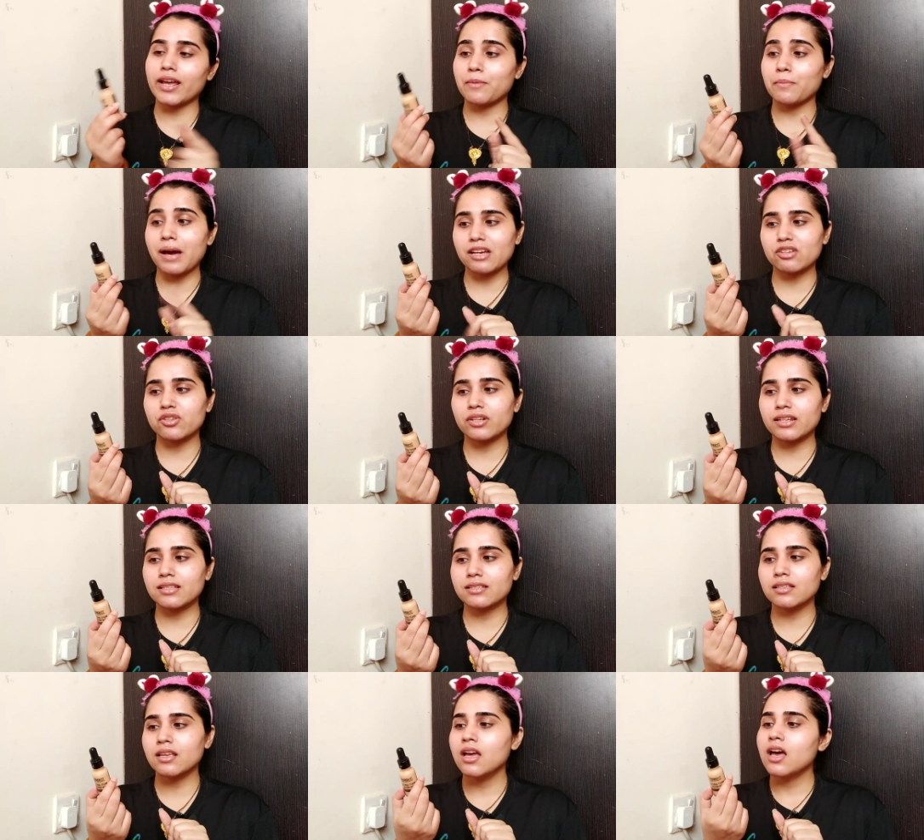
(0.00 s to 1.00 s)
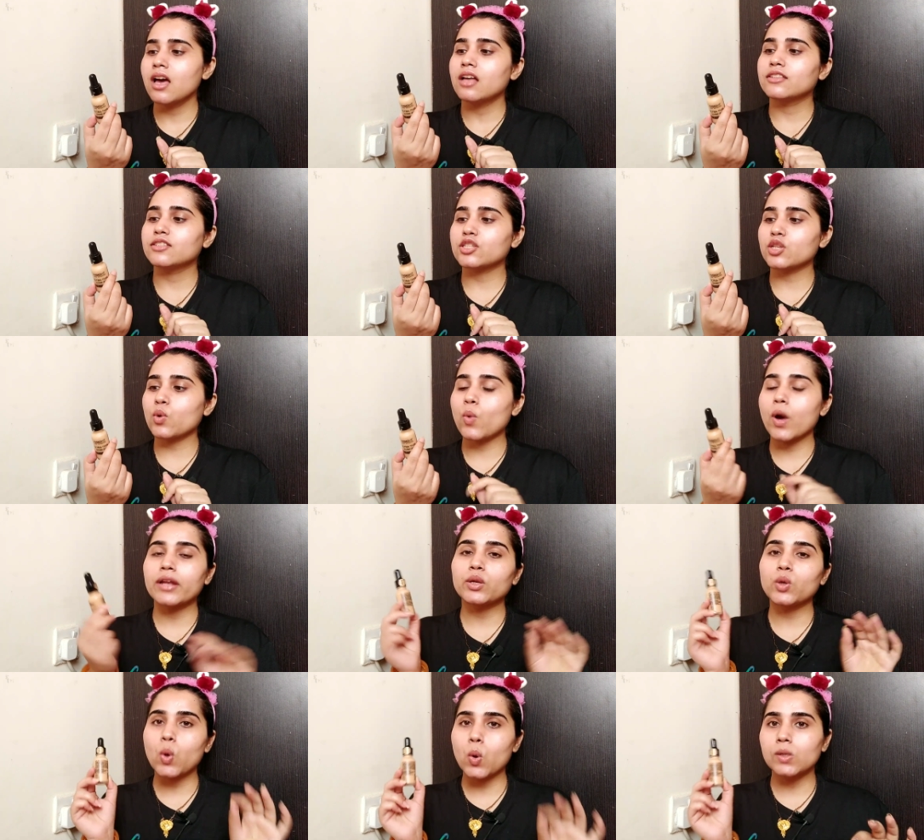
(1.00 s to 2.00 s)
And my shade is
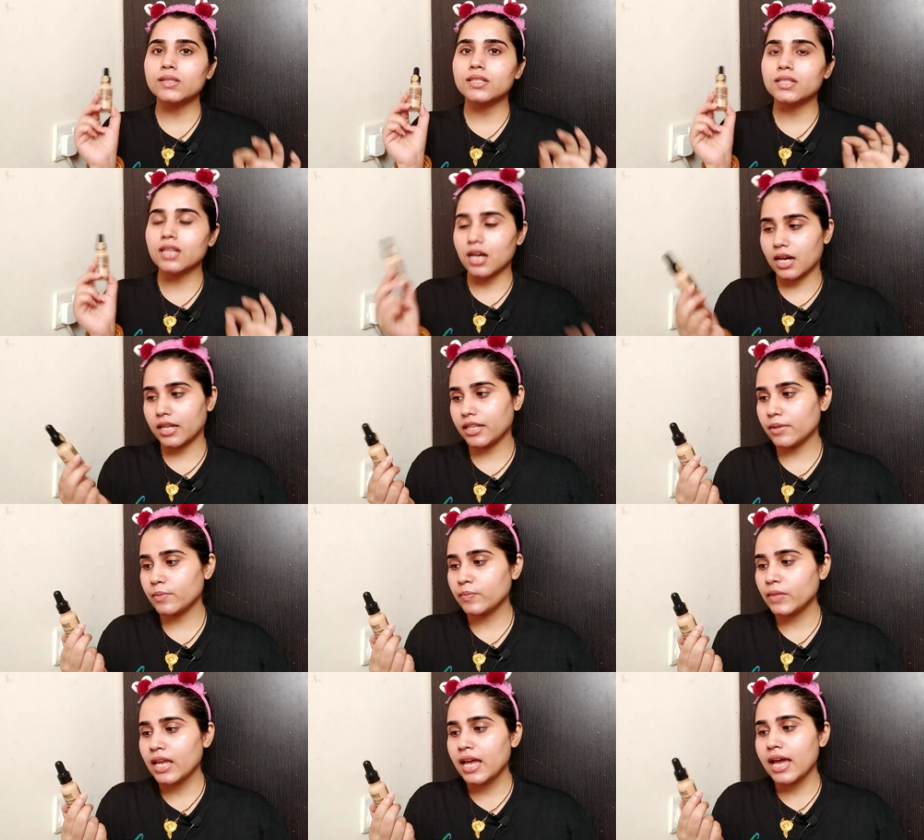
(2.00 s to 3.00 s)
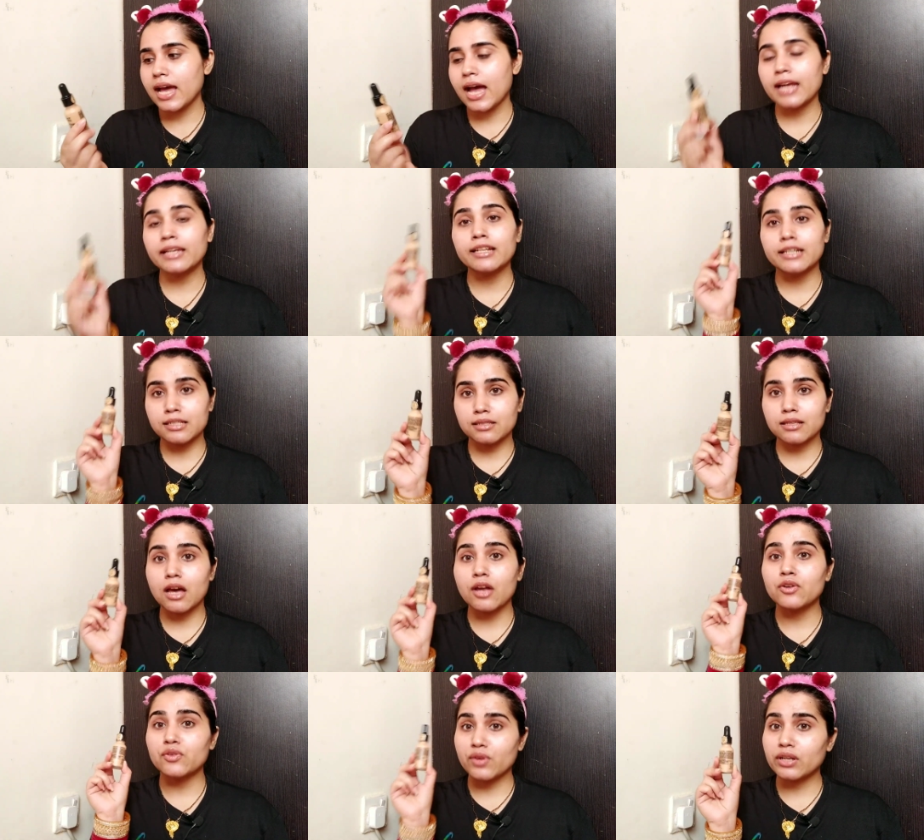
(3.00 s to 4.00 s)
01 Golden Honey, and it is
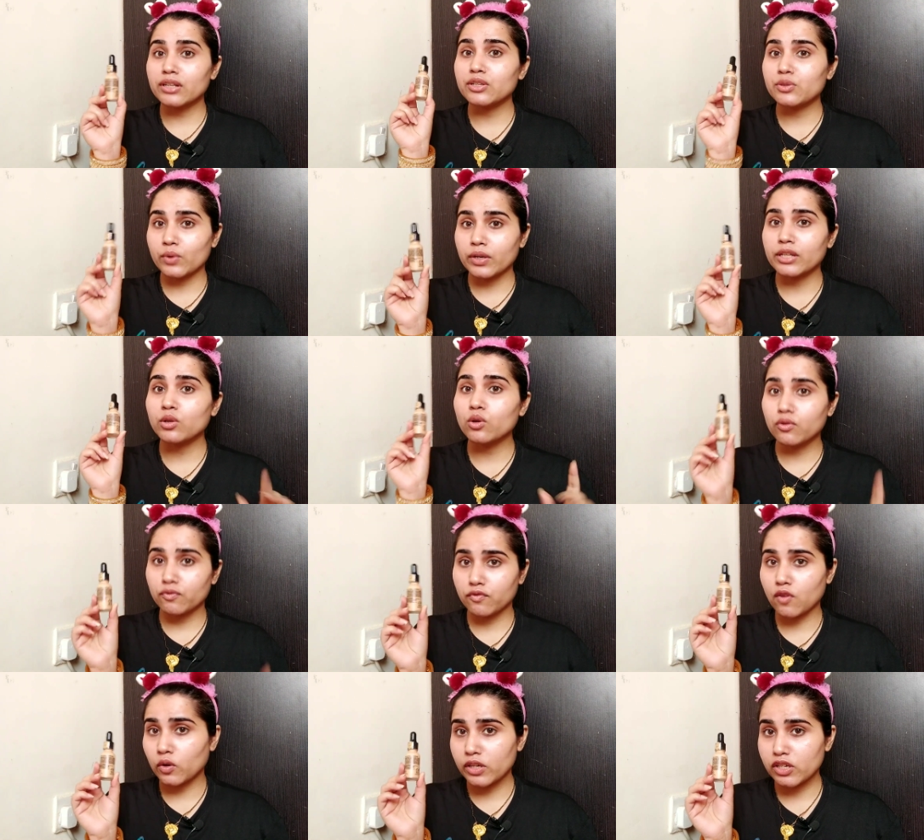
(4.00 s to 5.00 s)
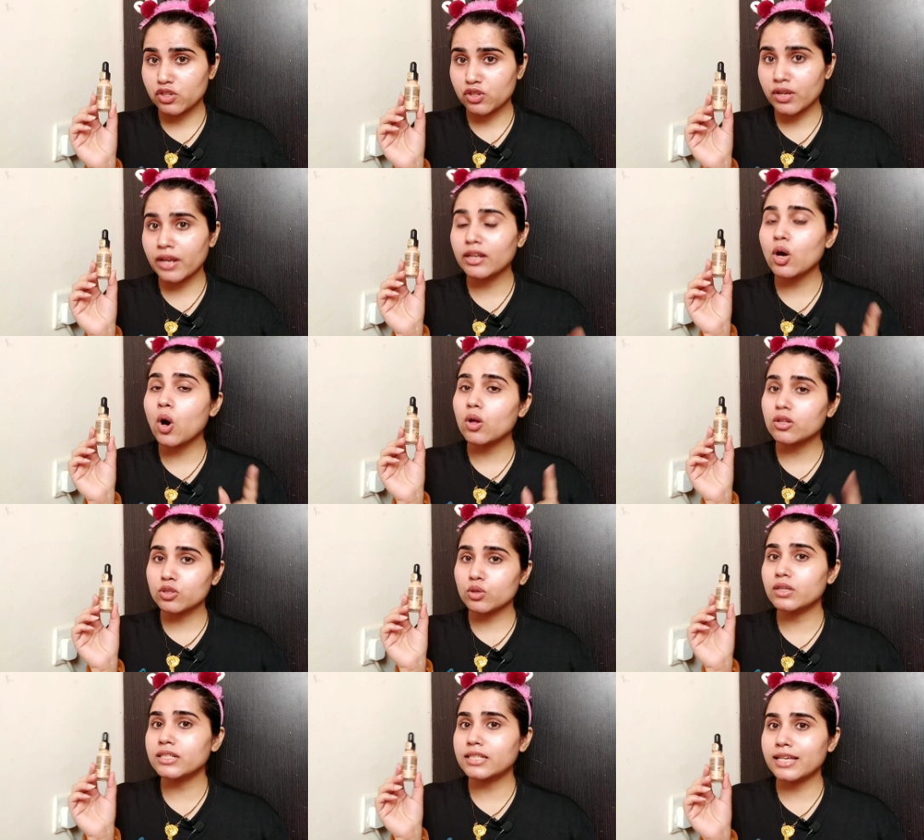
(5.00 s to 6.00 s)
a really good foundation, and it also
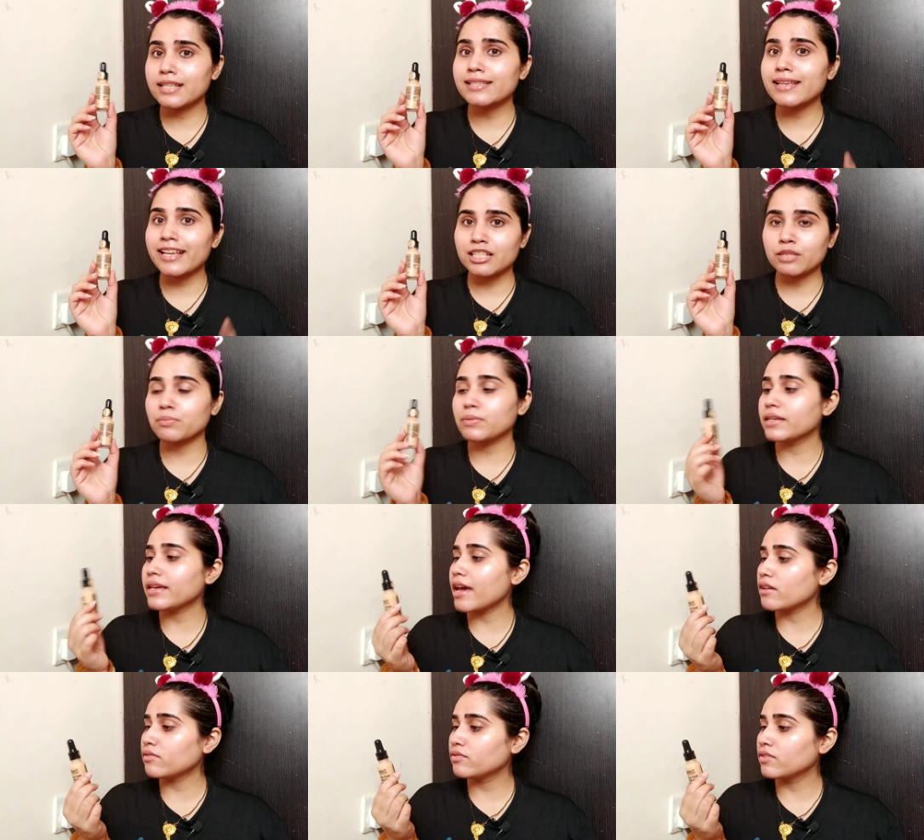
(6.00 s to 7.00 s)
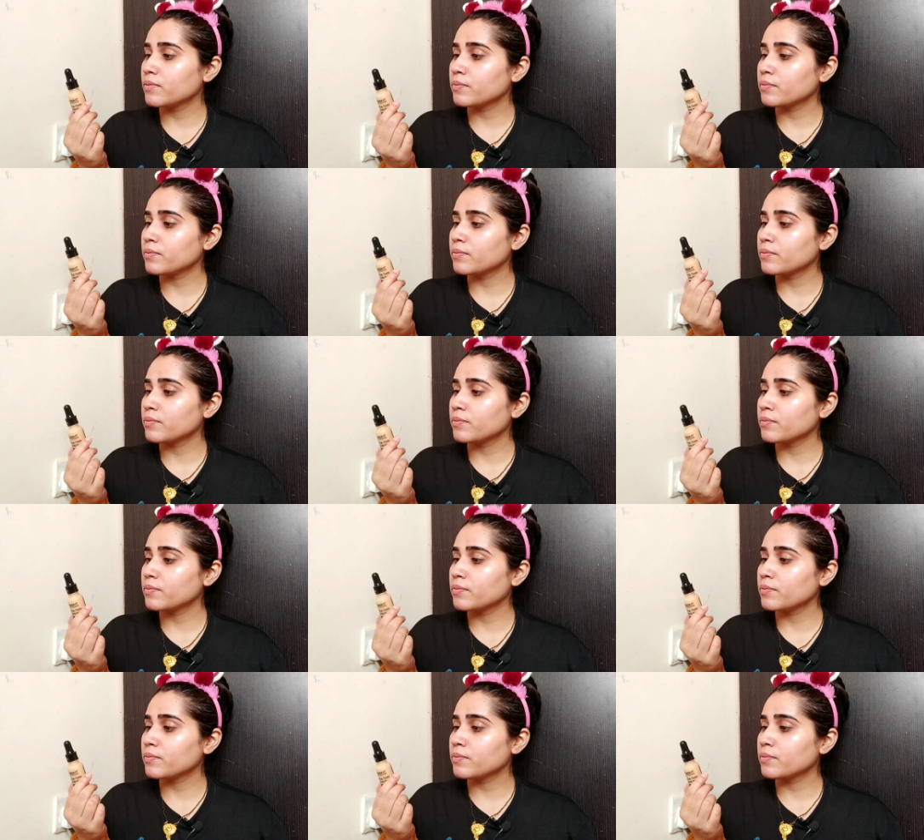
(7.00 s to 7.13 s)
contains SPF